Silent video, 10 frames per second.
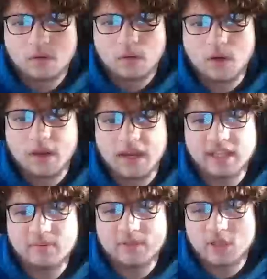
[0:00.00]
Okay, in
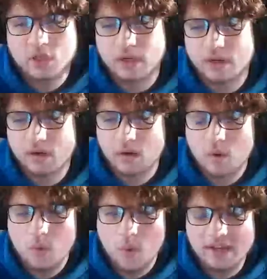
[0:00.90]
this position here,
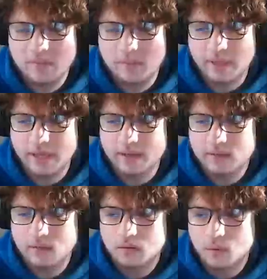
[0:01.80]
white to play.
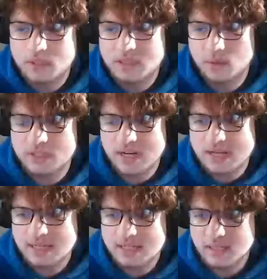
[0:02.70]
What's a
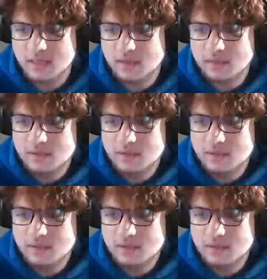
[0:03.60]
nice idea?